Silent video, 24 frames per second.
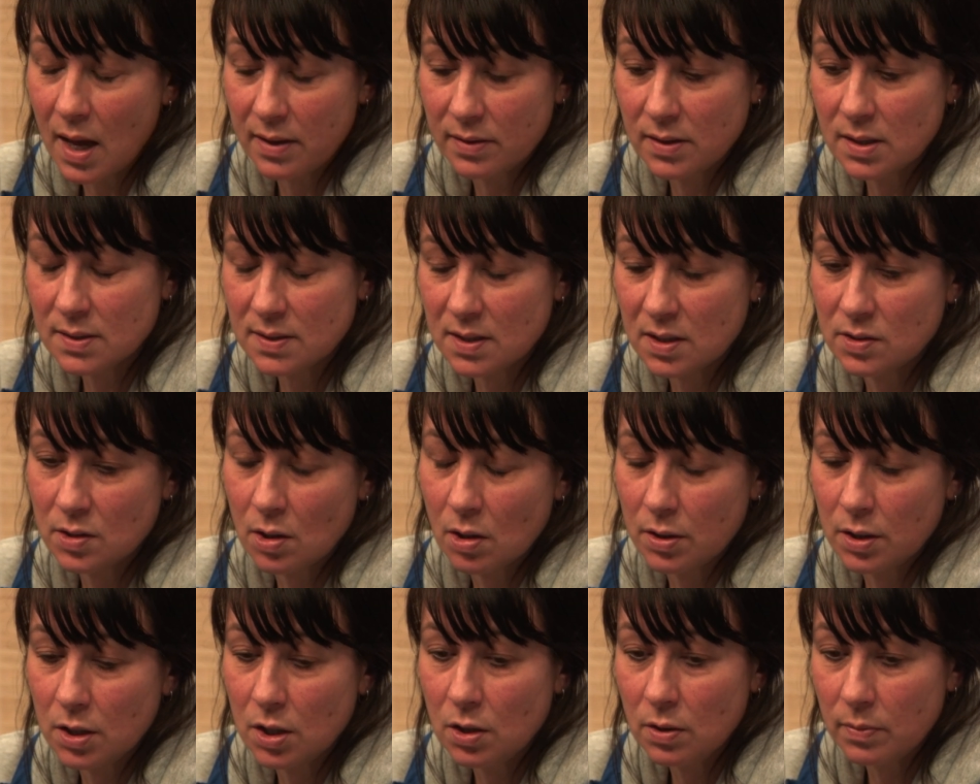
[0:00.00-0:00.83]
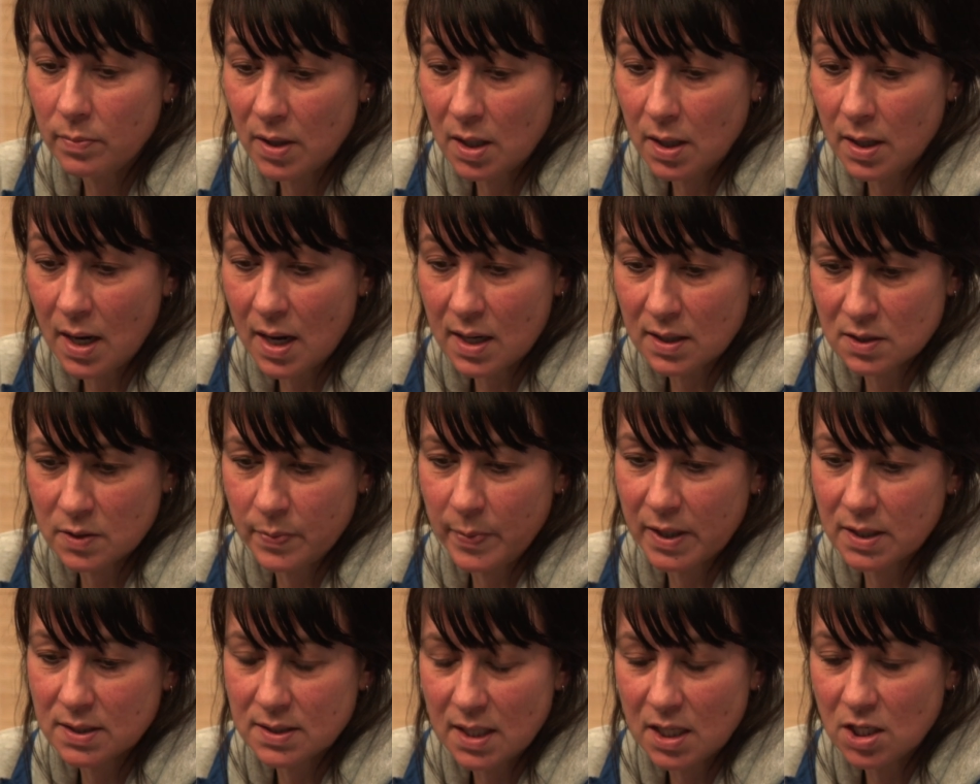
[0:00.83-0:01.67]
This is on human
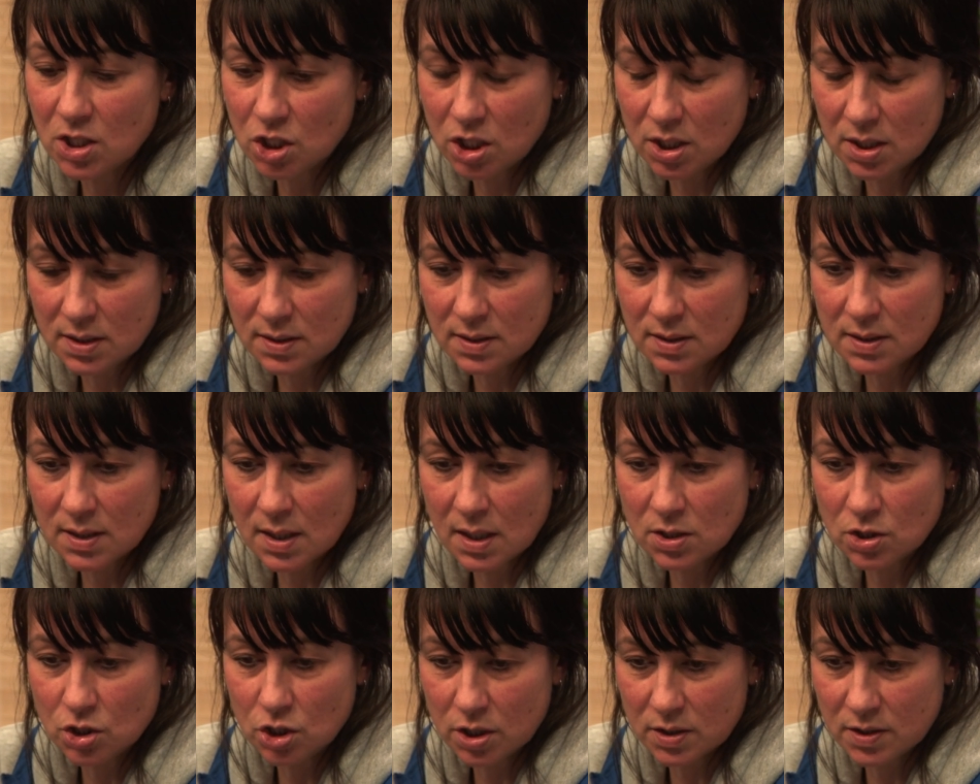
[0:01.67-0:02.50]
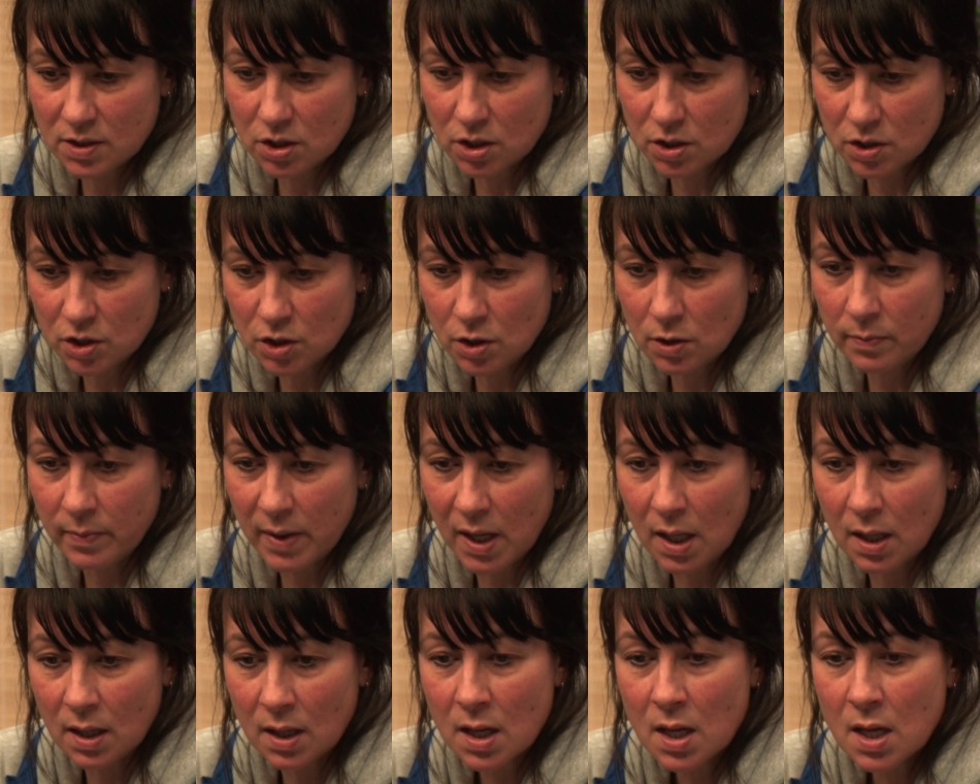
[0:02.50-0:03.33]
expectations and just
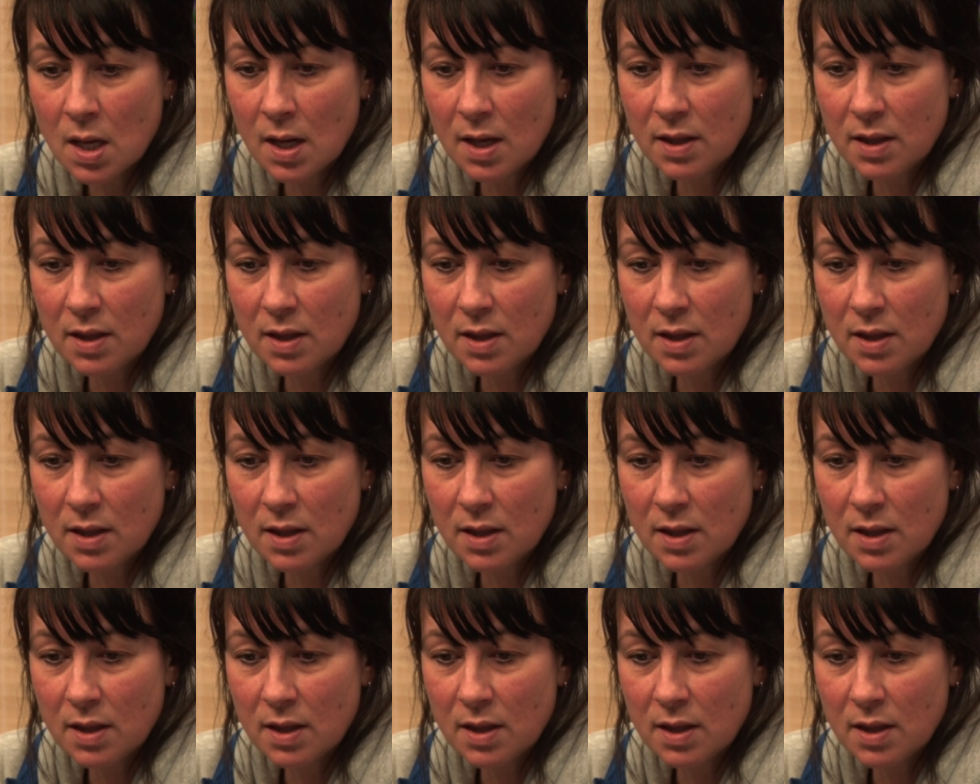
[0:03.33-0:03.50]
assuming.